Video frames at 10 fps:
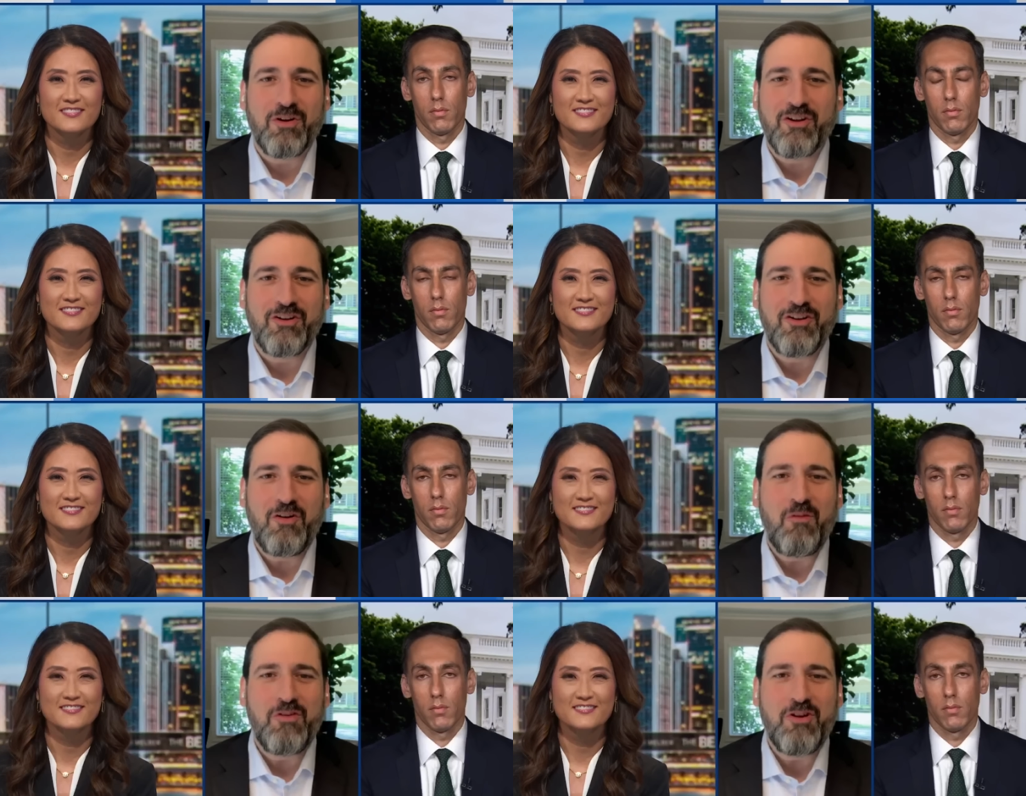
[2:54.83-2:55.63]
Speaker 1: Where you, you
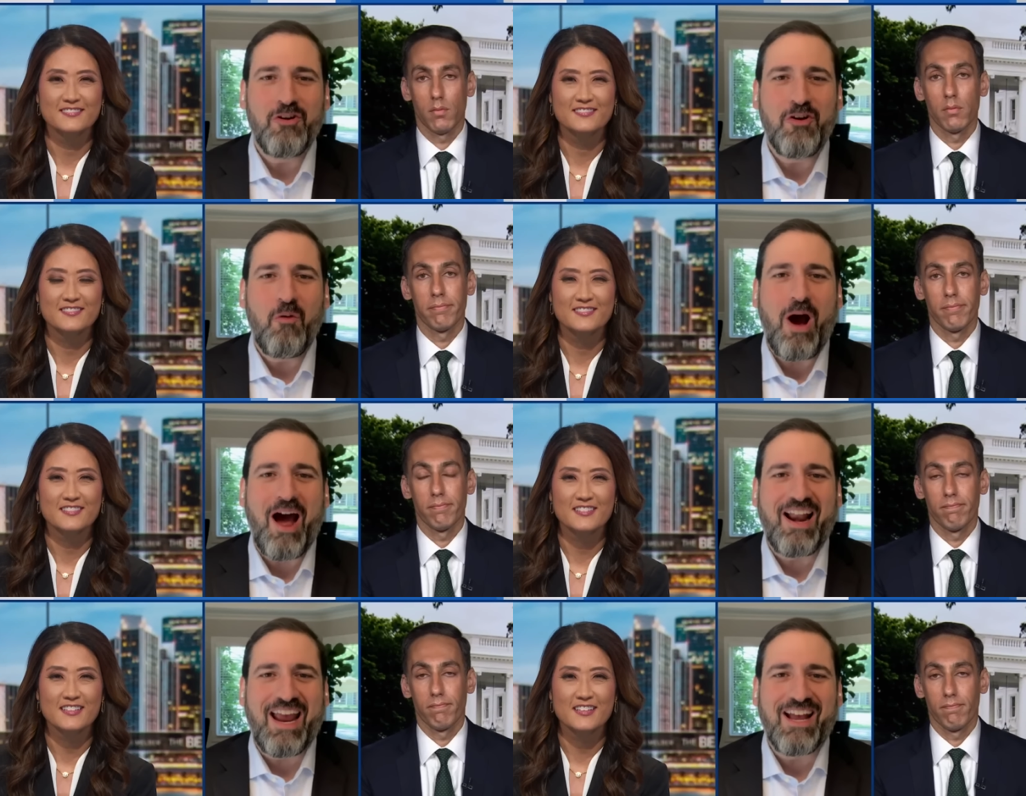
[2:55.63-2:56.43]
don't you don't know
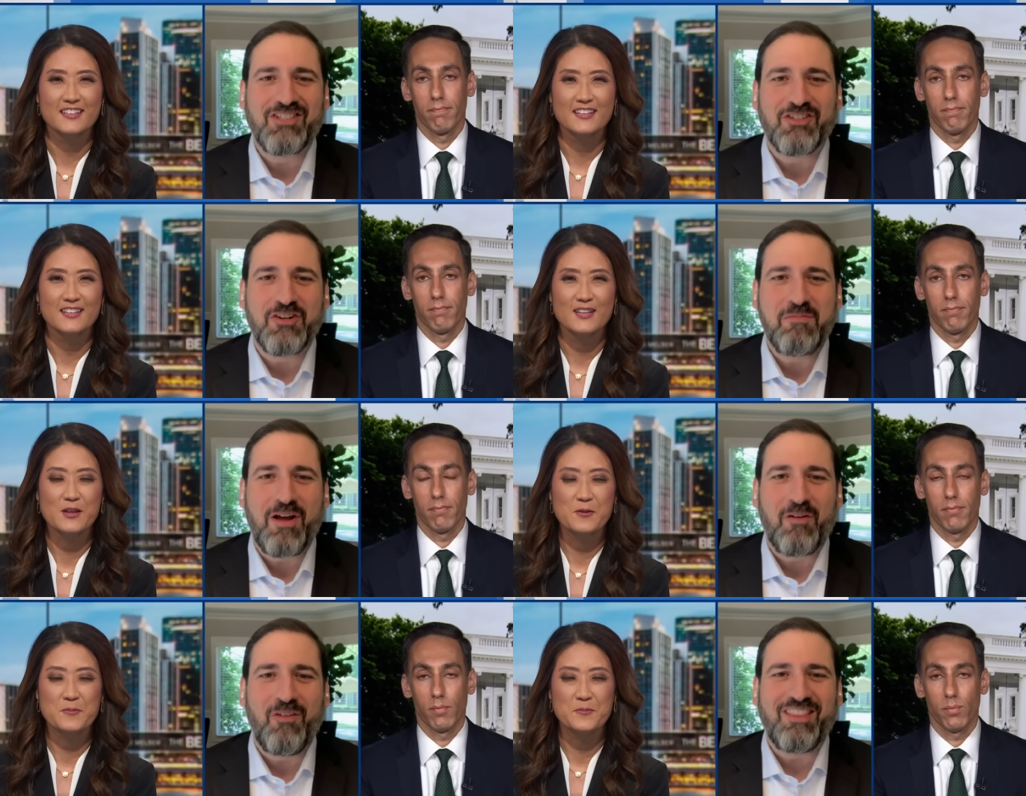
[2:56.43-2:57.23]
how to answer, no
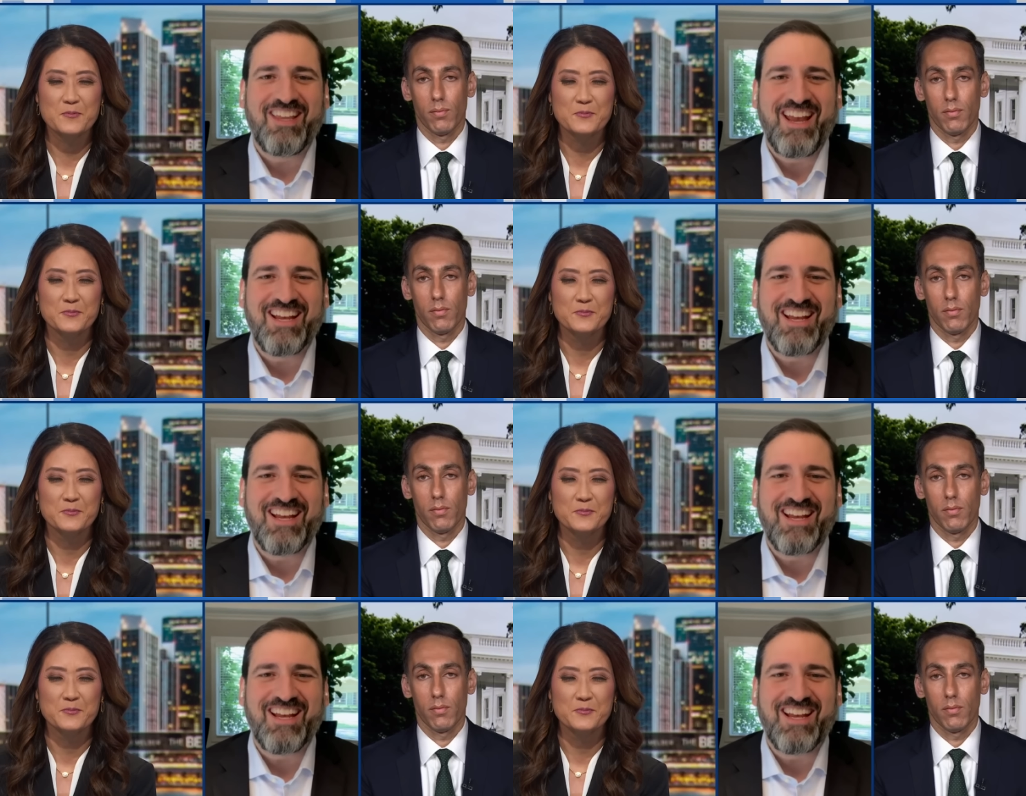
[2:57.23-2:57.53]
matter what the